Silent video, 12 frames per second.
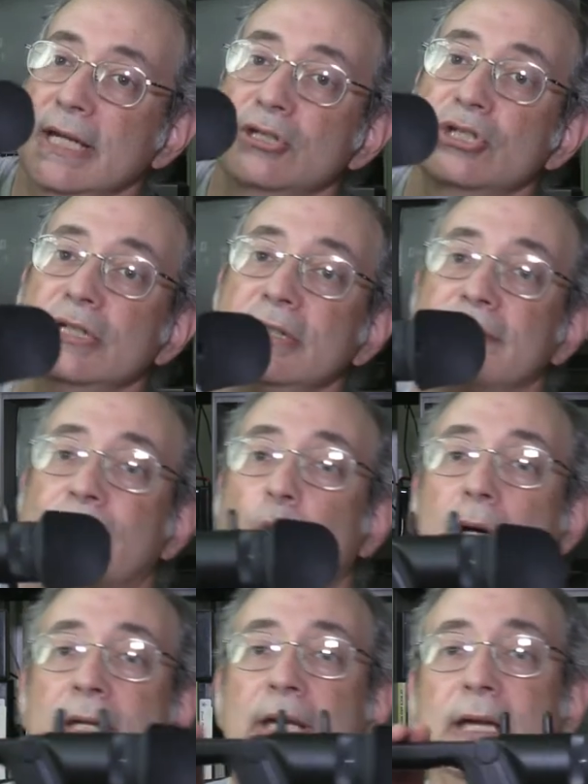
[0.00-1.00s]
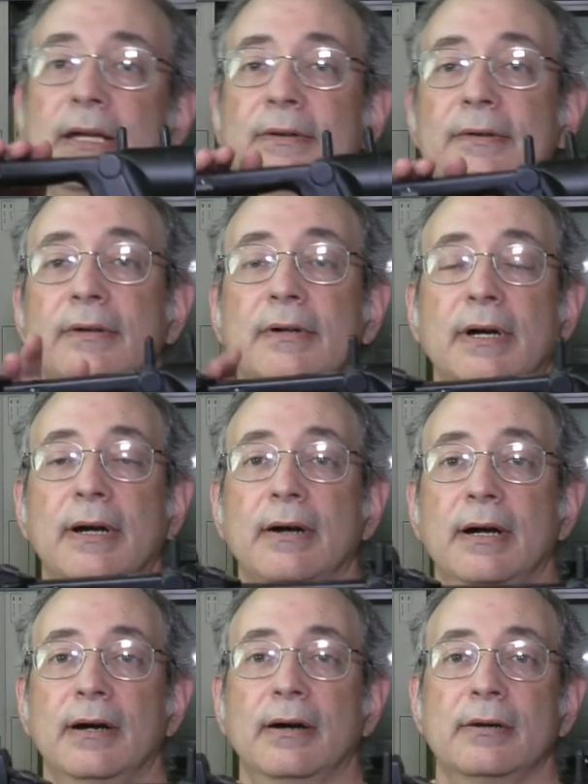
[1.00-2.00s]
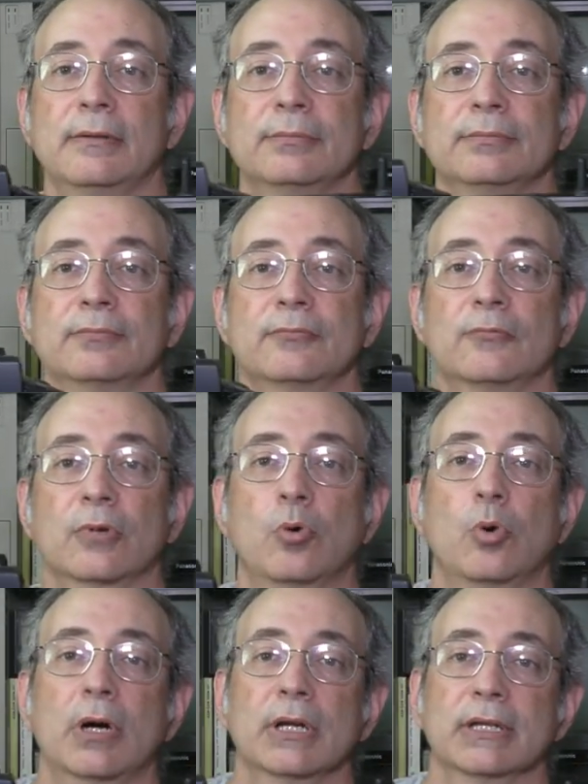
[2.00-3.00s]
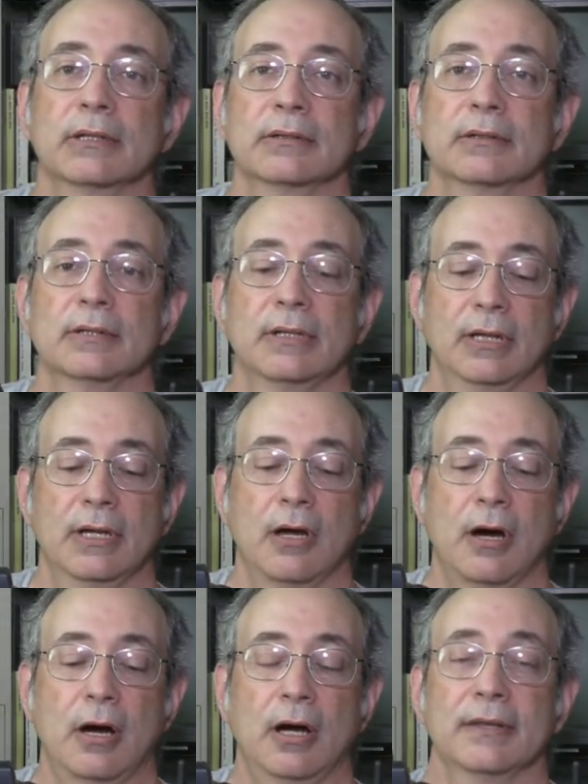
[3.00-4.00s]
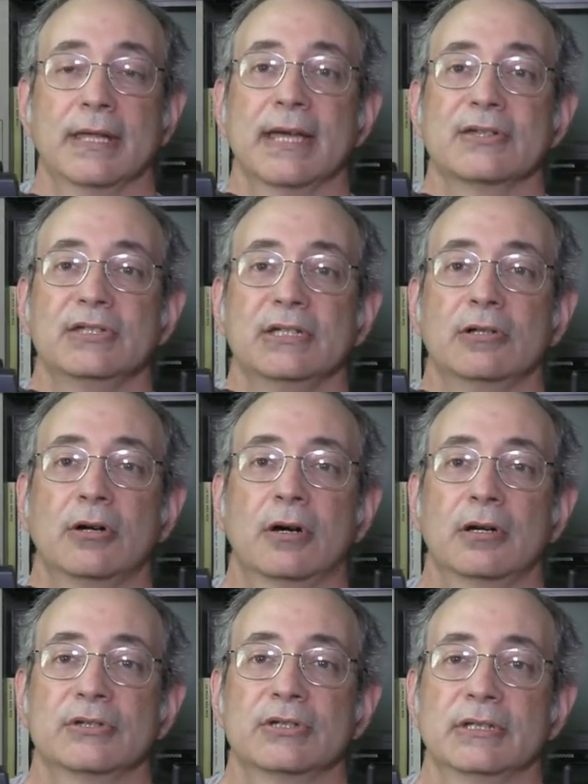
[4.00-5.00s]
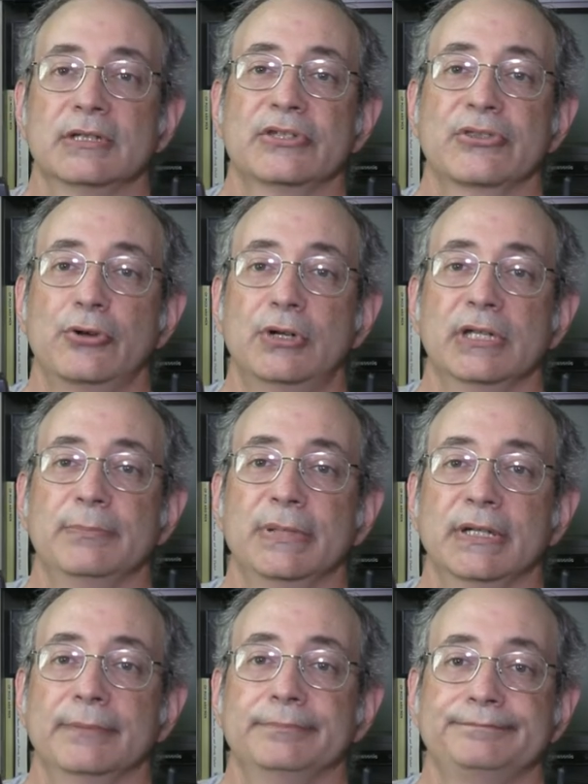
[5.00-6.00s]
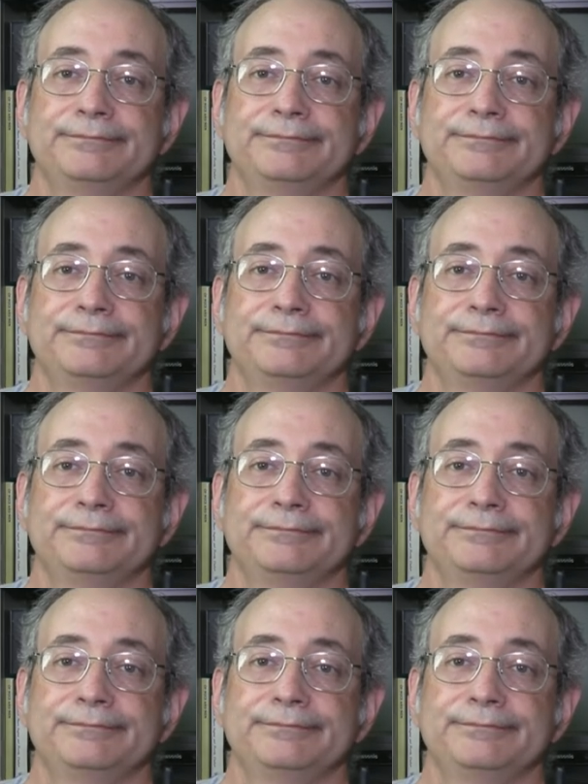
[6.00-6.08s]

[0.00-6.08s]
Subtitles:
HD 4K recording on the SD cards is 30p.